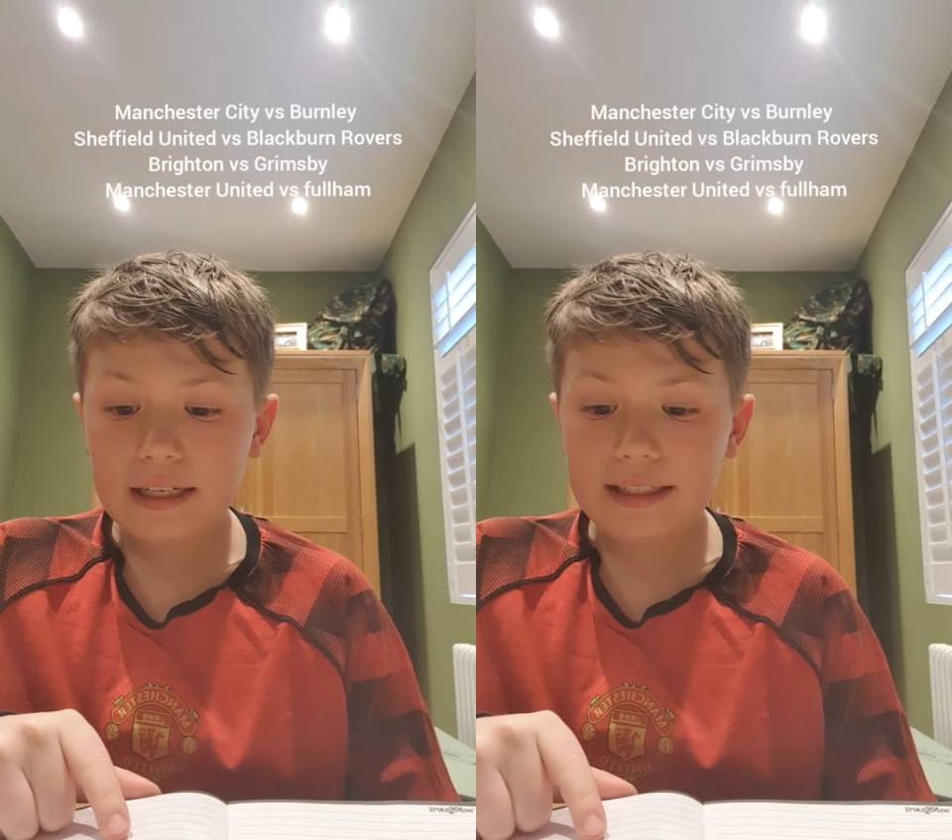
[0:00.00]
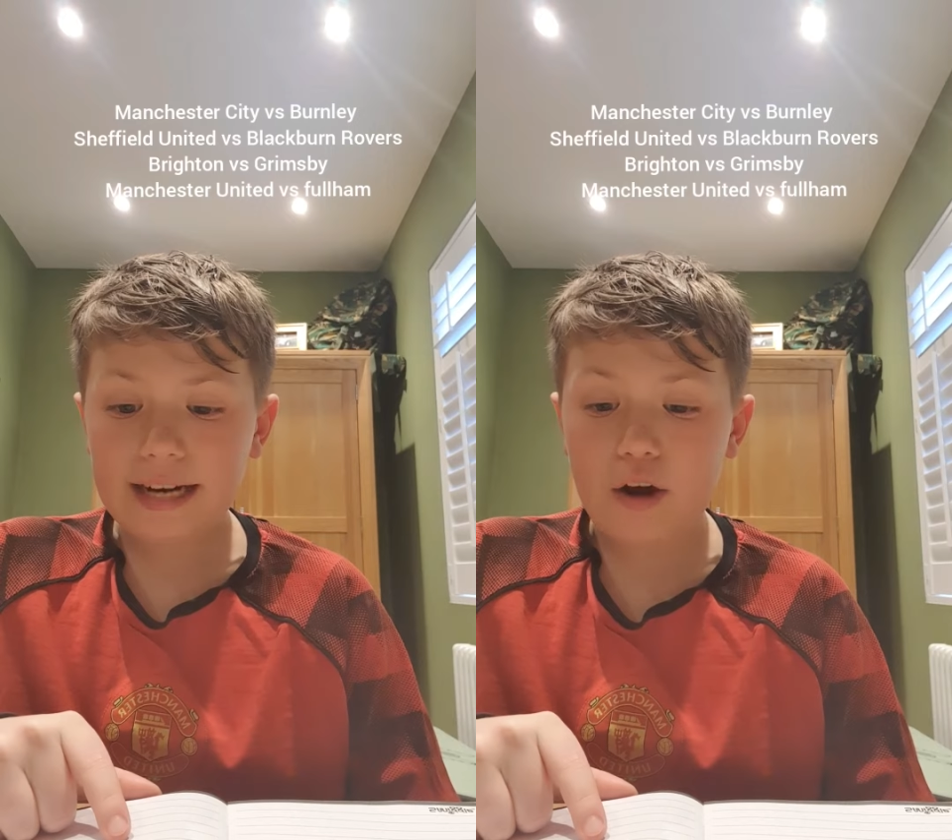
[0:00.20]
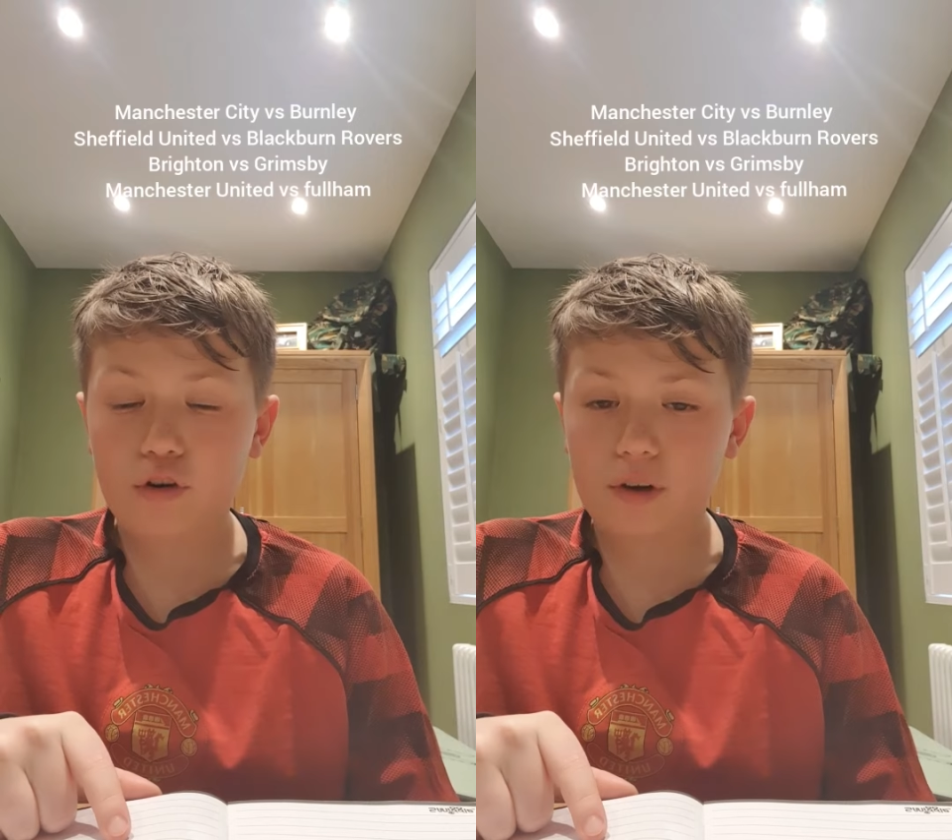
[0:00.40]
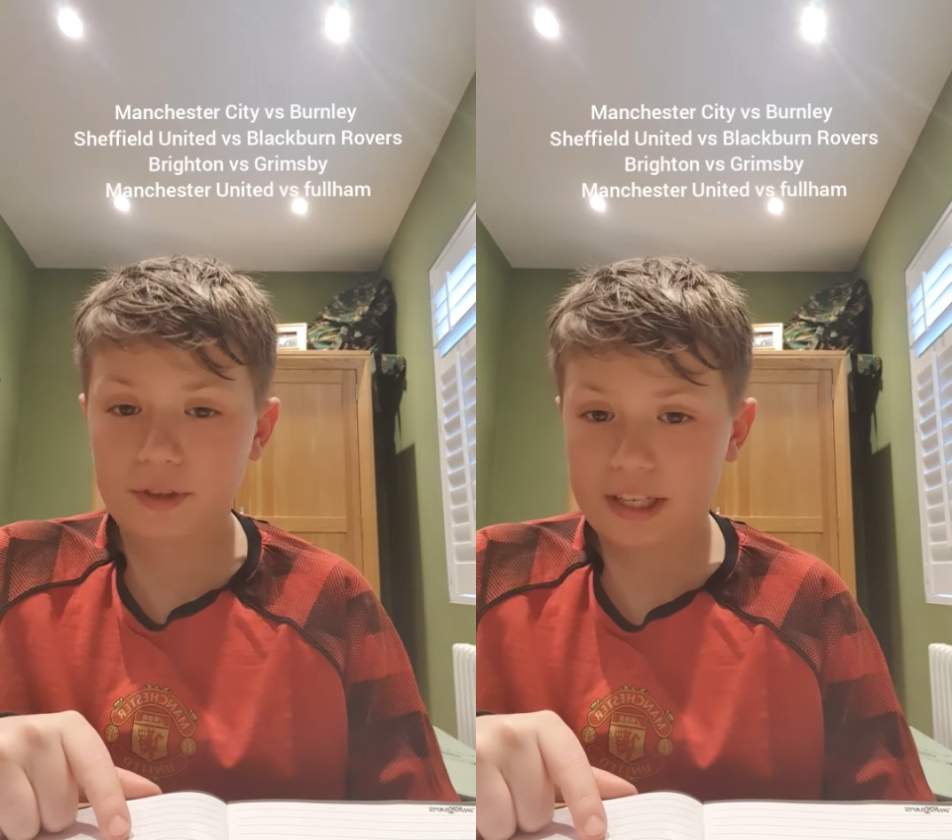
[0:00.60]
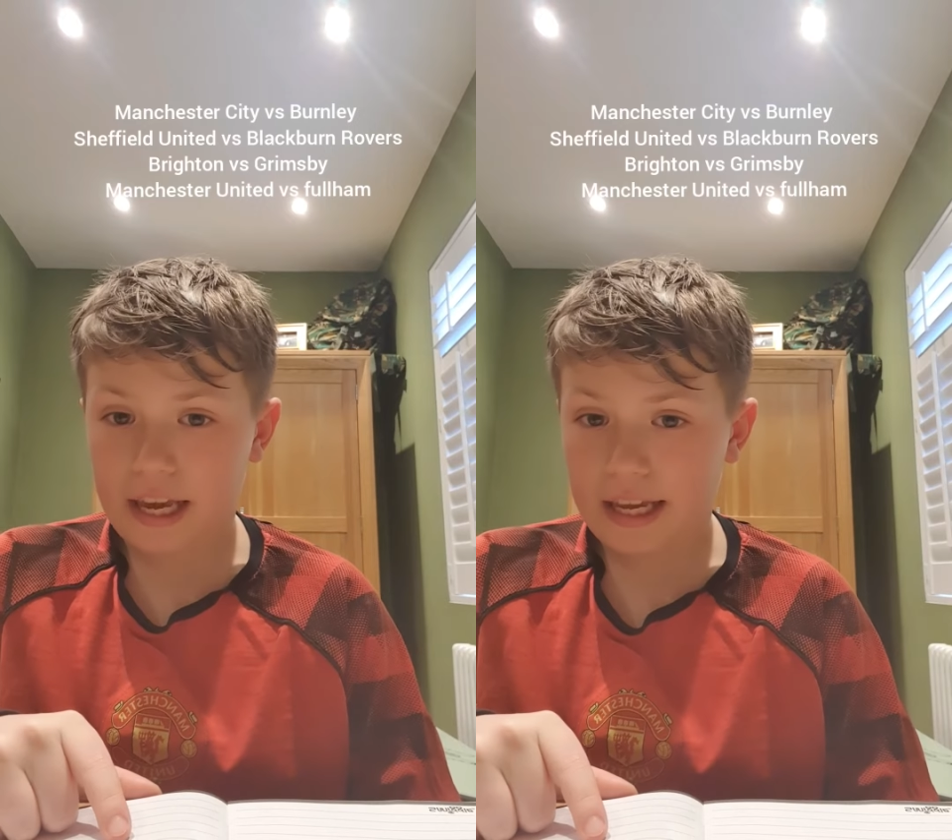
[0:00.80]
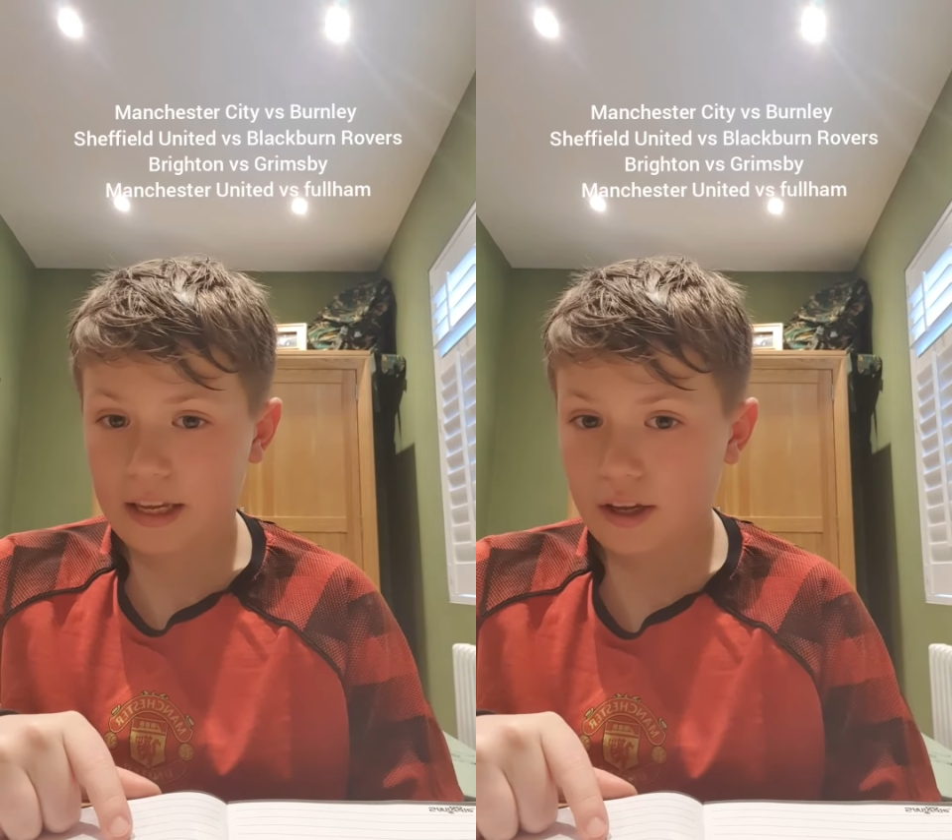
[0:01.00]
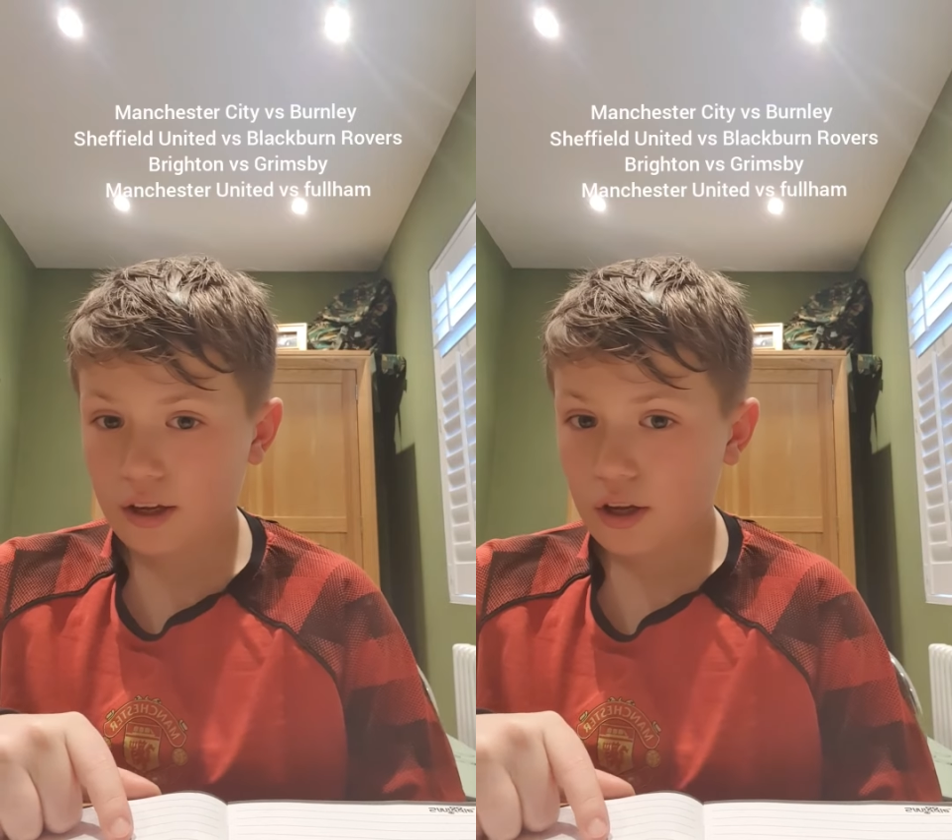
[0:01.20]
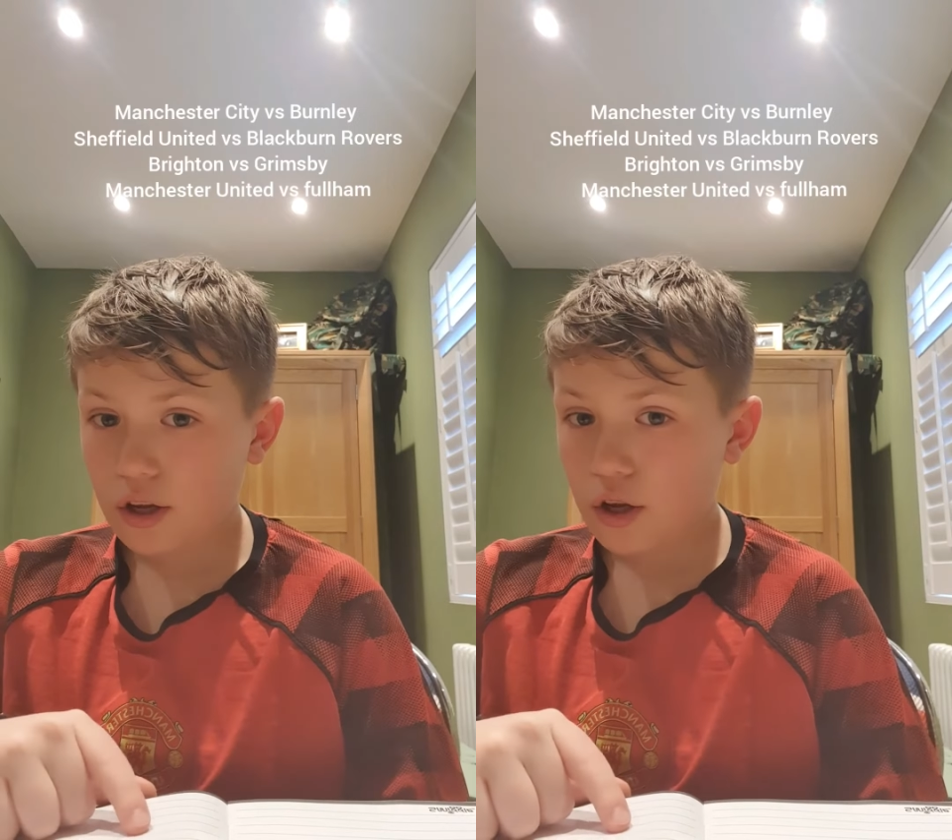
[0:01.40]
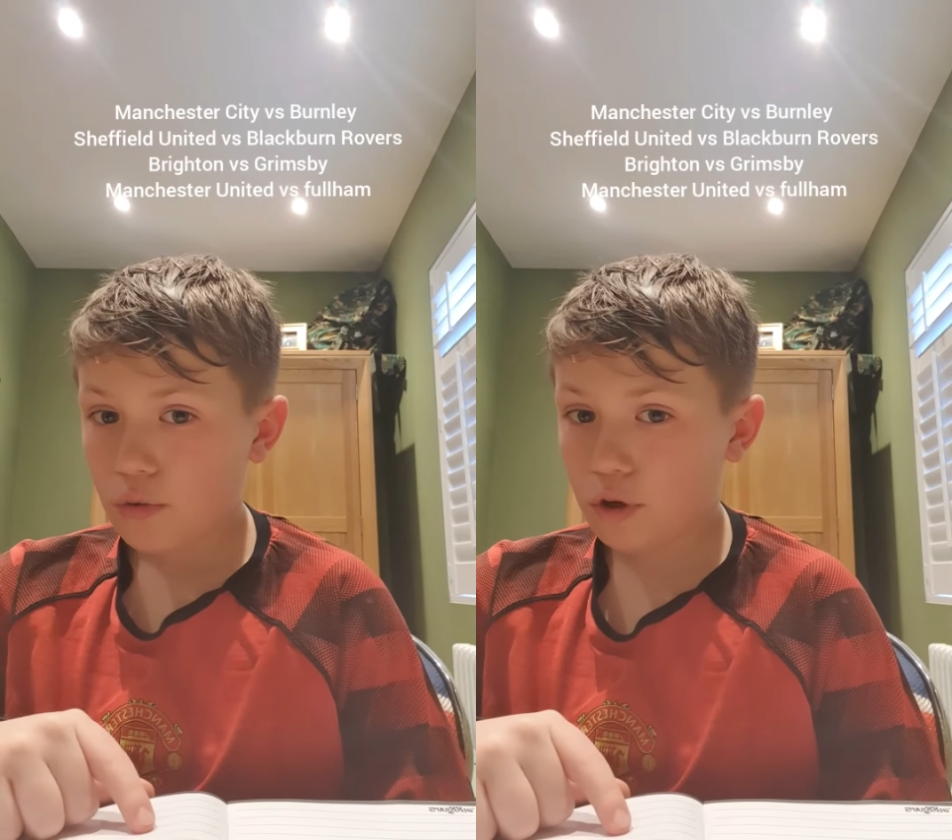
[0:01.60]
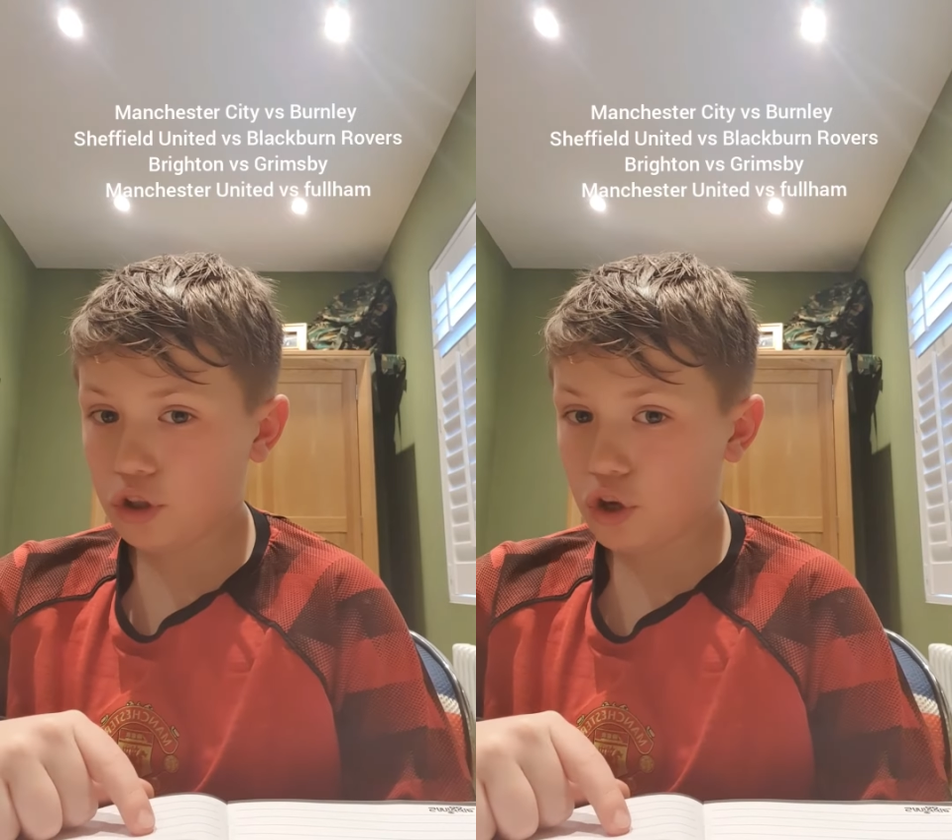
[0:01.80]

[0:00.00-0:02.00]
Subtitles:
Now, Grimsby won